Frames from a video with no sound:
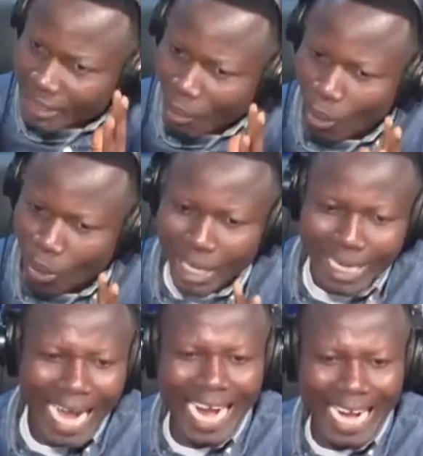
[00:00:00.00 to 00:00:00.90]
going to be
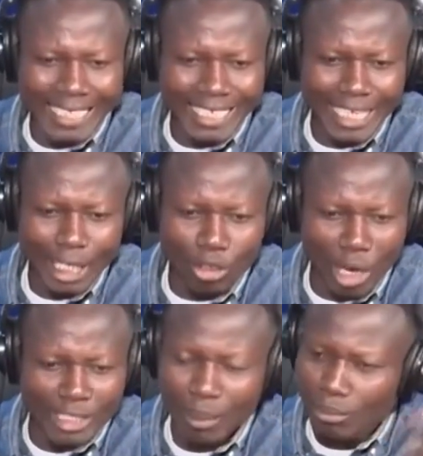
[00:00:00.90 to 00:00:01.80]
able to say, you
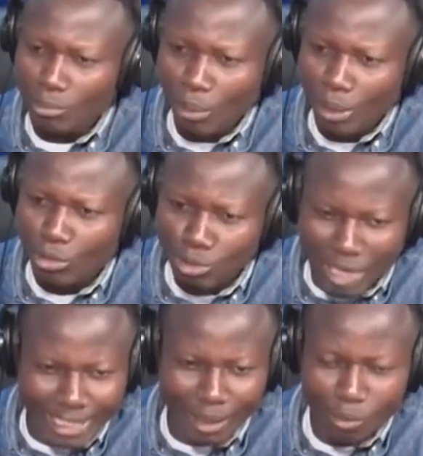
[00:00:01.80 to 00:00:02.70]
stress him, will be
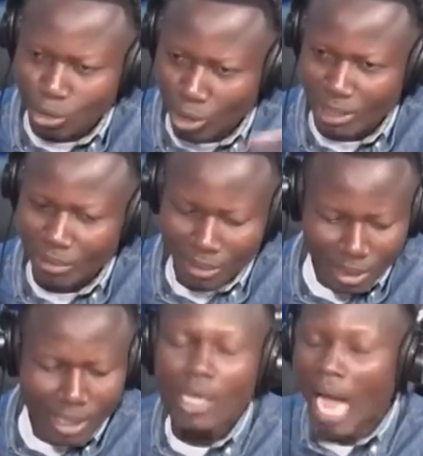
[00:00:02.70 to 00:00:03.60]
cast him, you stress him.
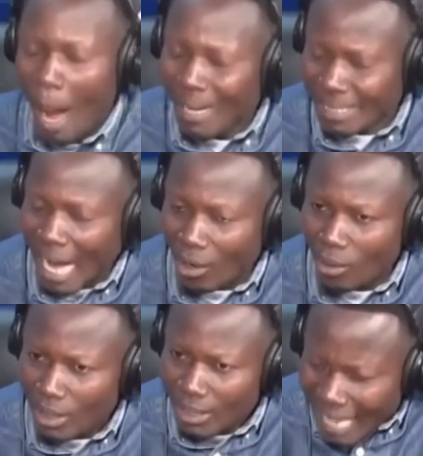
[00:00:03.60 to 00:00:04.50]
Abasano.
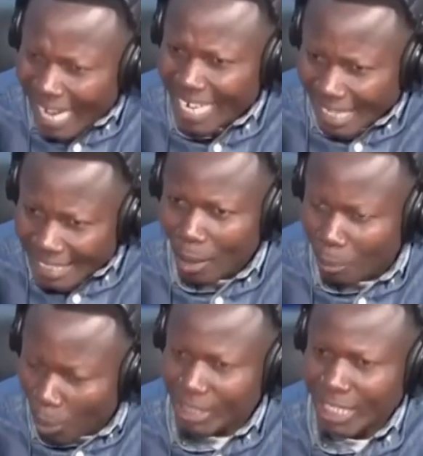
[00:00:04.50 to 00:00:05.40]
Then your
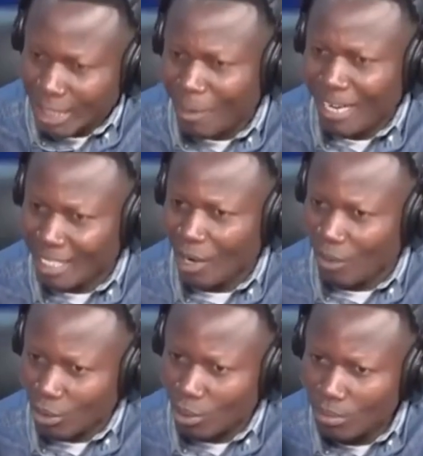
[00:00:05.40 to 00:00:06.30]
process is better than Faso.